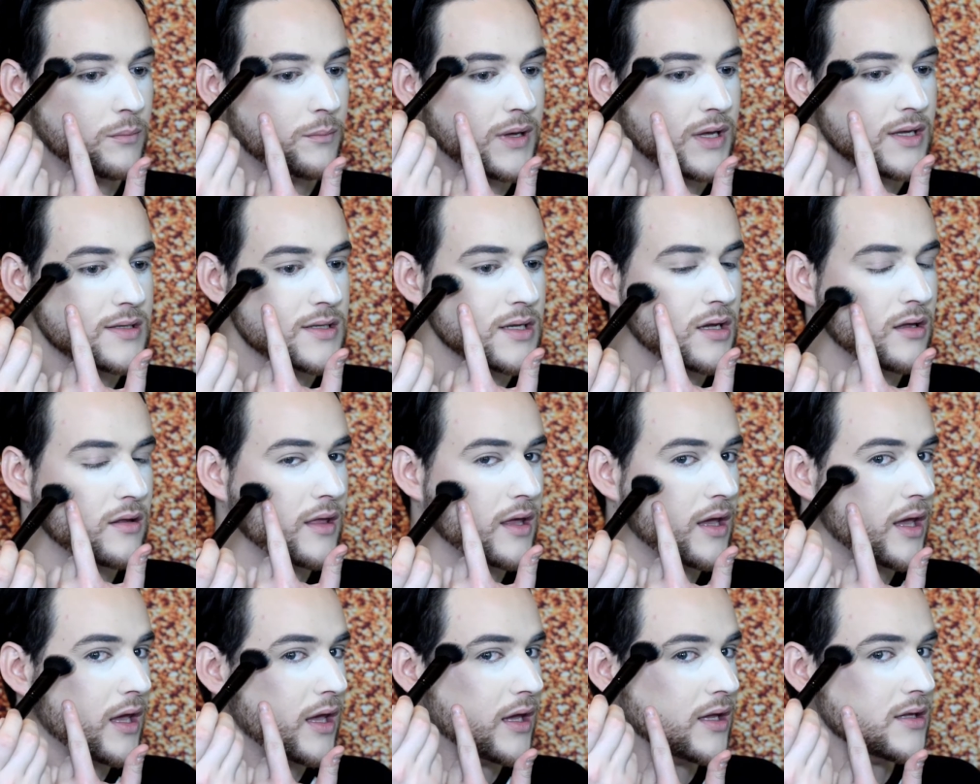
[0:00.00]
basically
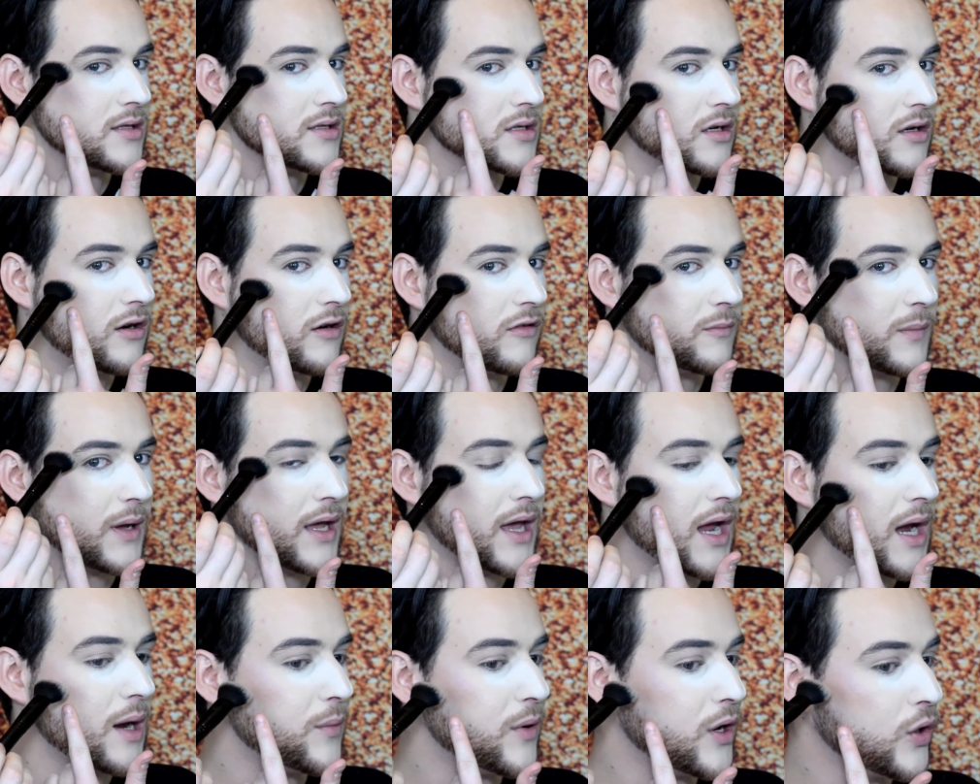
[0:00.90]
the end of my
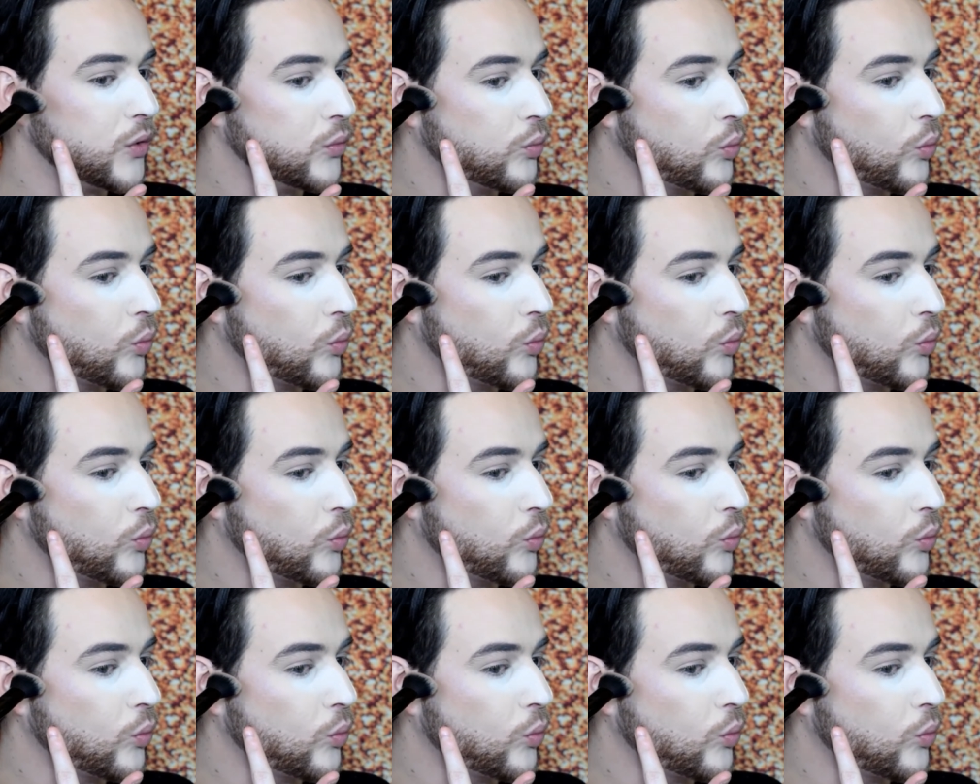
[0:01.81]
eyebrow.